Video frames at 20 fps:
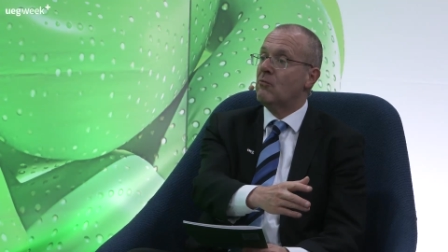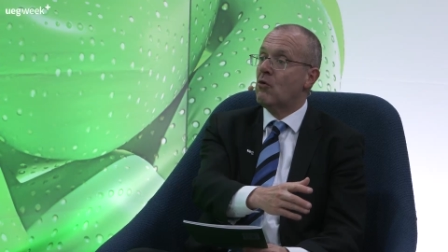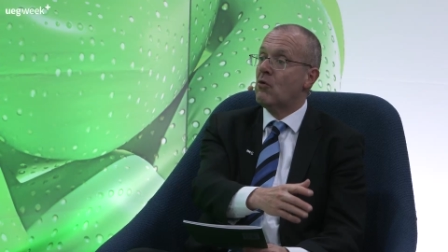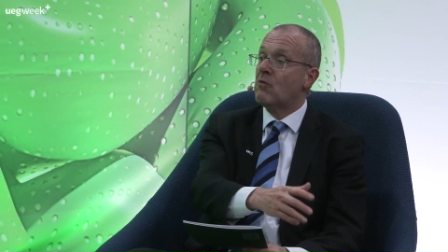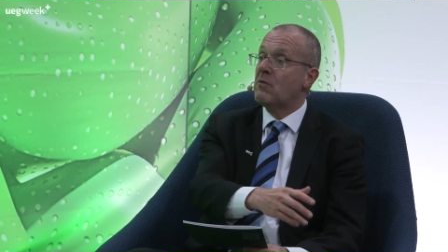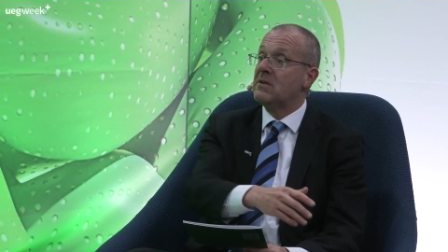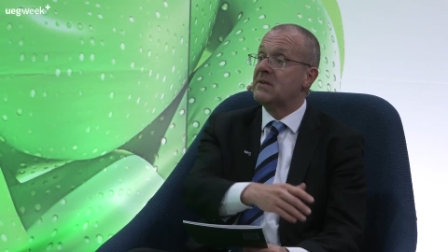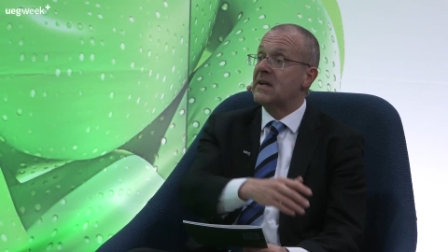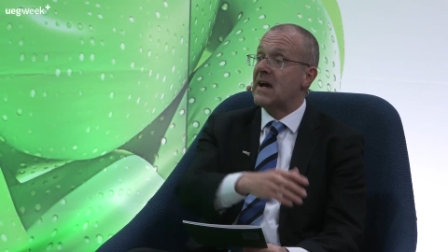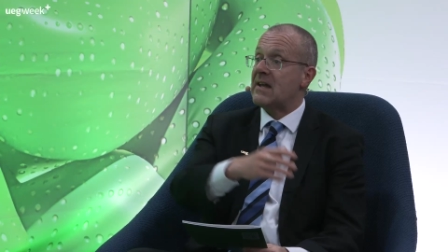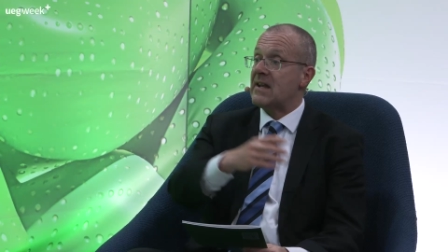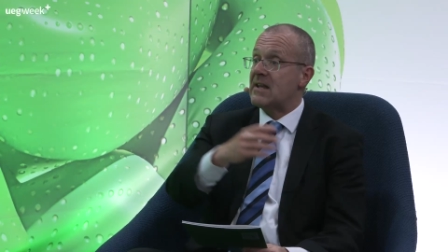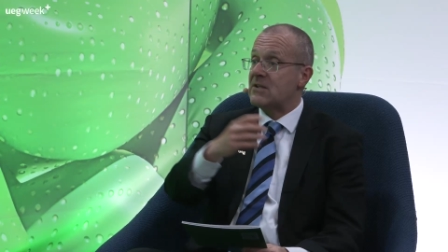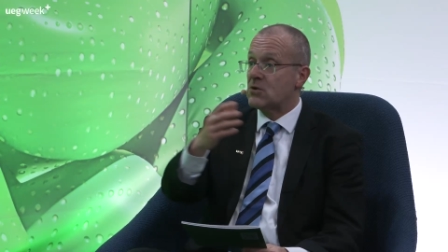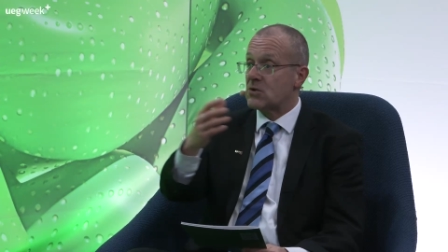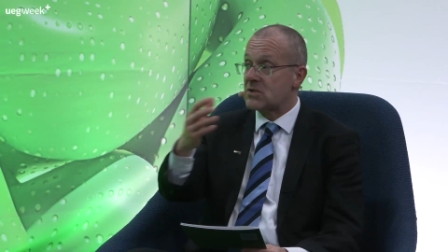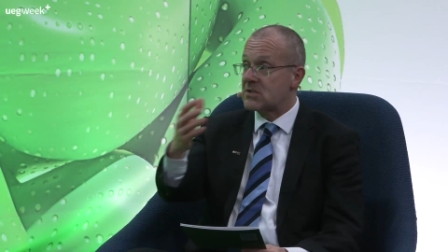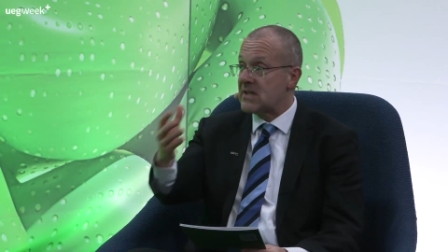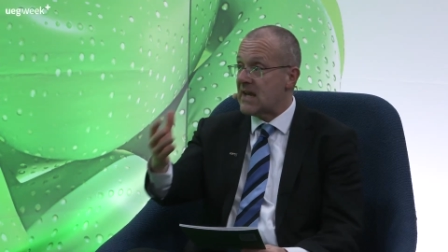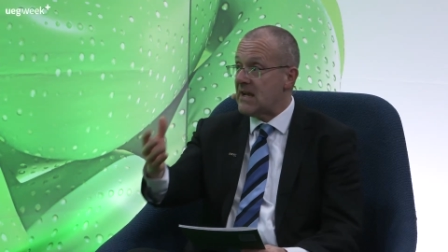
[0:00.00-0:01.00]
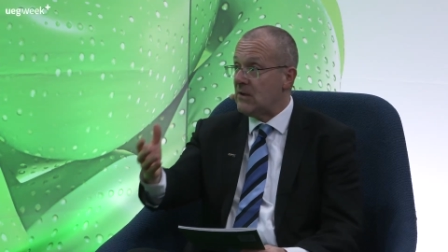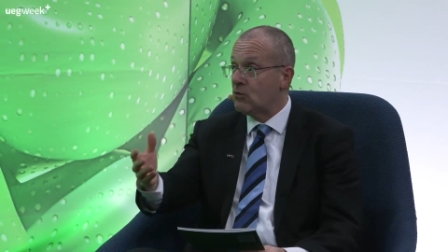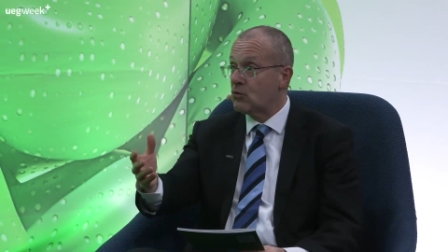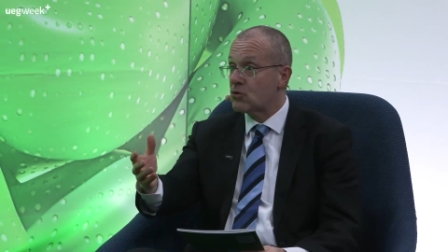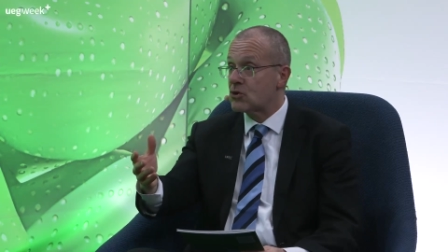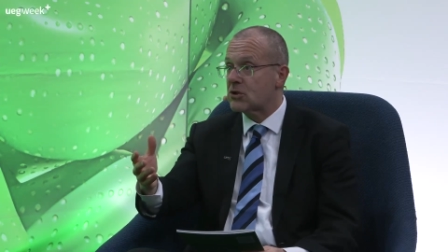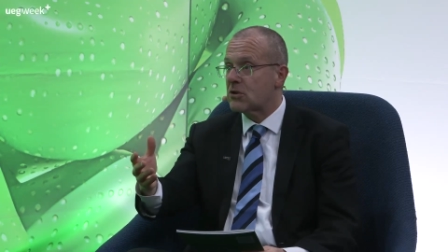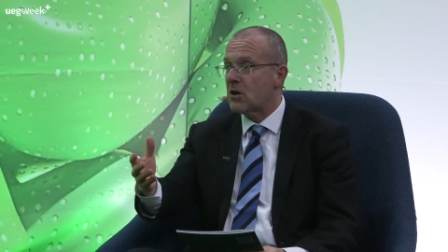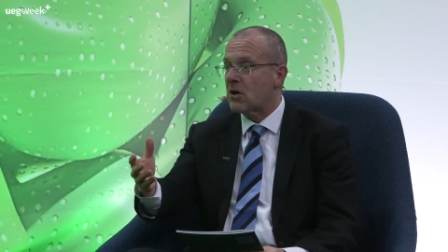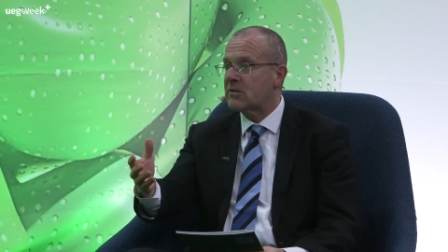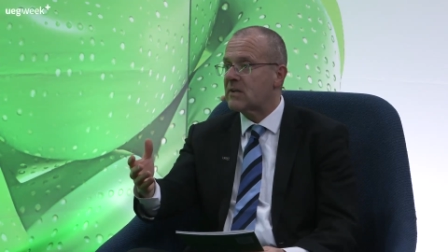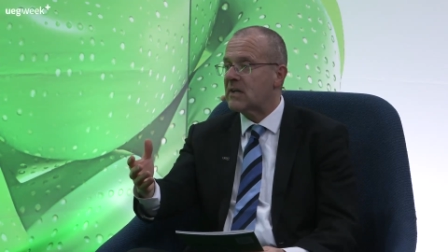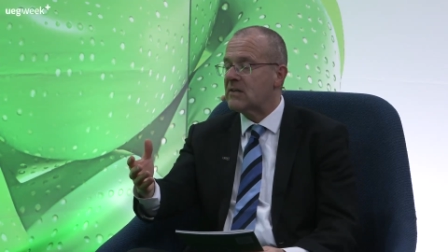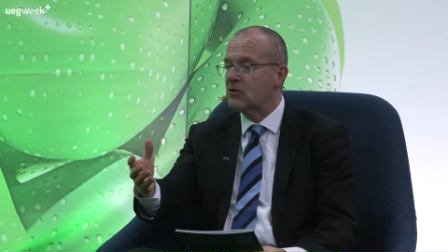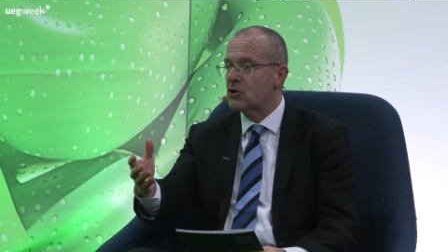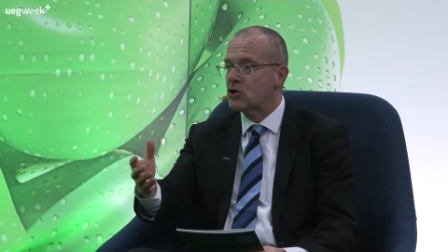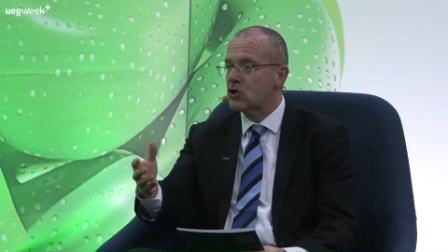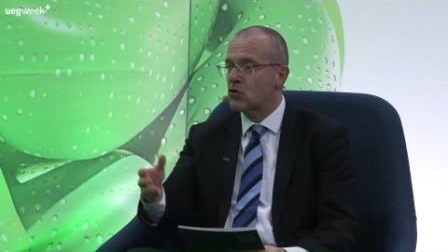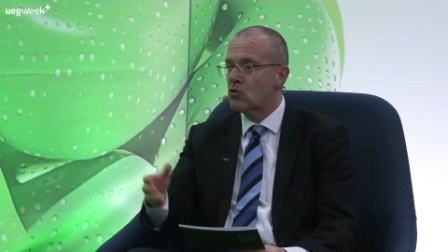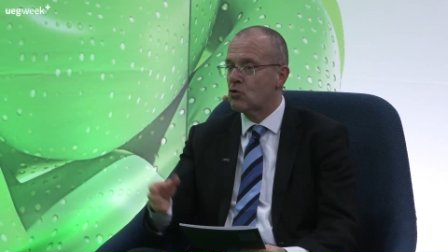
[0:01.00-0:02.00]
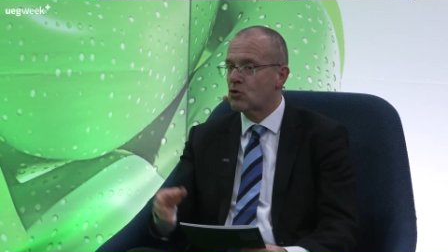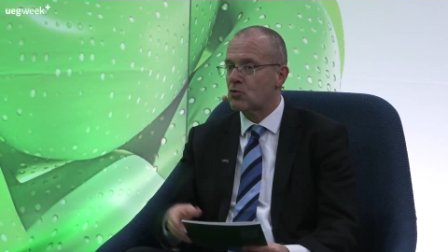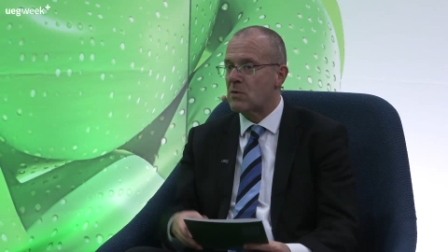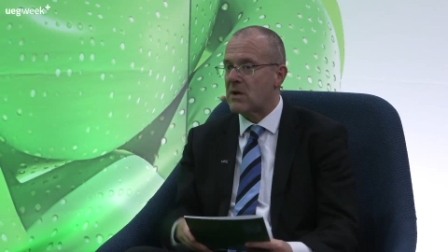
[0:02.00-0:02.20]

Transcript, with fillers: movement, and as you say, to start in the schools.